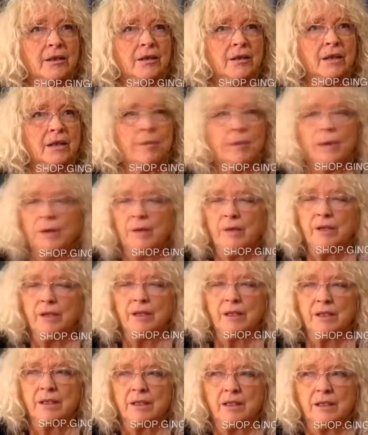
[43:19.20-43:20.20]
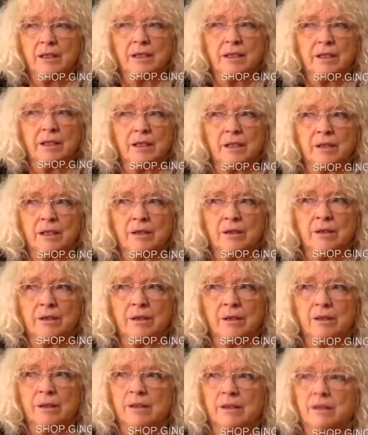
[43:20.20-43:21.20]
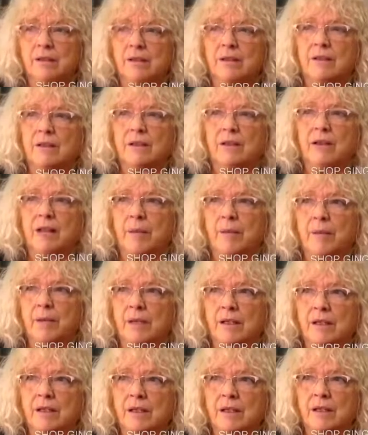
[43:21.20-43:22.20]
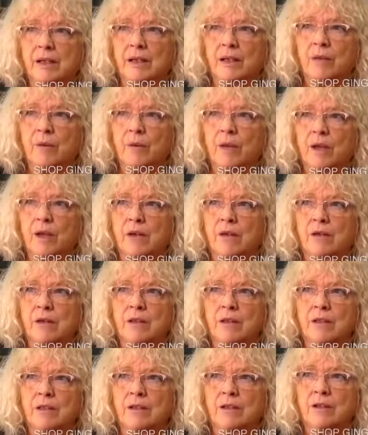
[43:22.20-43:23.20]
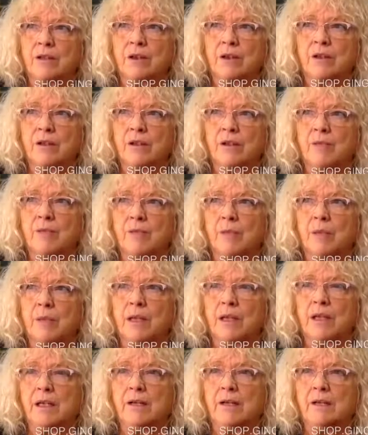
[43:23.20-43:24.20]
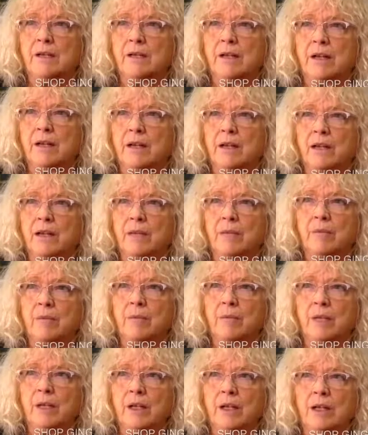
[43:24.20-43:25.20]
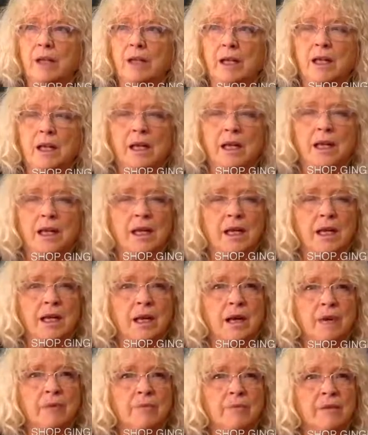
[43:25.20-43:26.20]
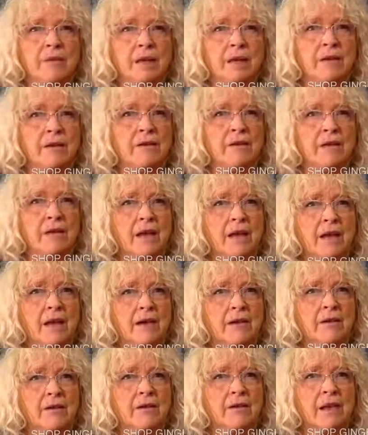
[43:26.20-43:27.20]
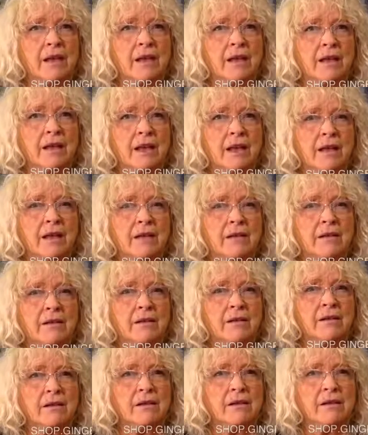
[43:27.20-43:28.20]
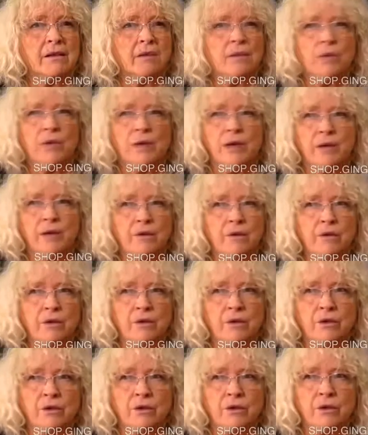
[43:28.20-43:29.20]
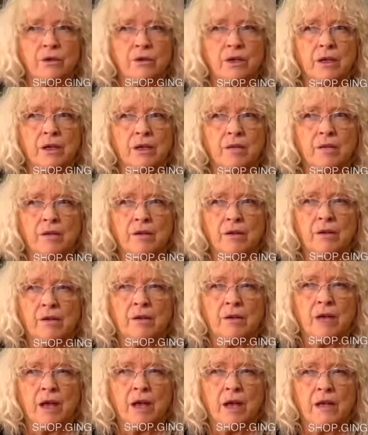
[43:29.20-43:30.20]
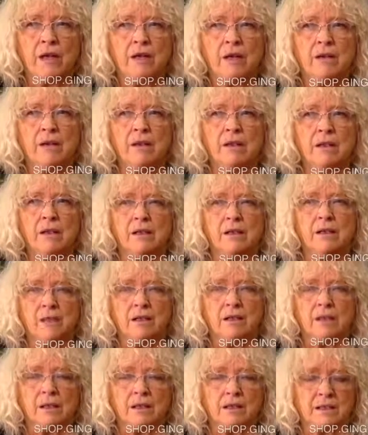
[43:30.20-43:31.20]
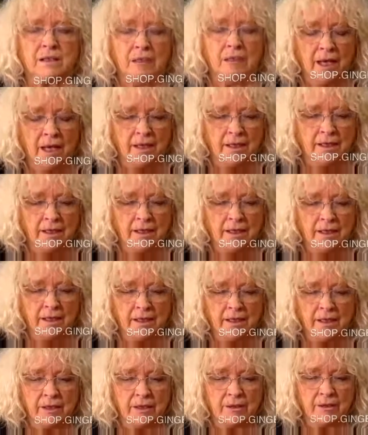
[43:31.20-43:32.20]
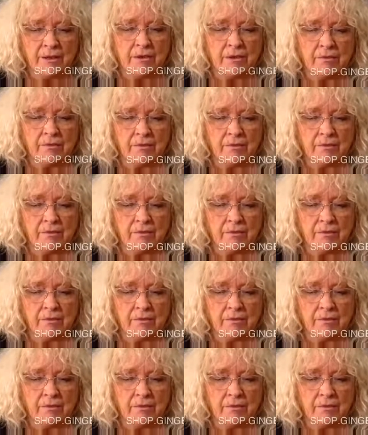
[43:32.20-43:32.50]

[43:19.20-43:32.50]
he probably doesn't name it in any way or ex- try to explain it or anything, but when it comes out of the air like that, in whatever you're doing, even creating a tasty dinner,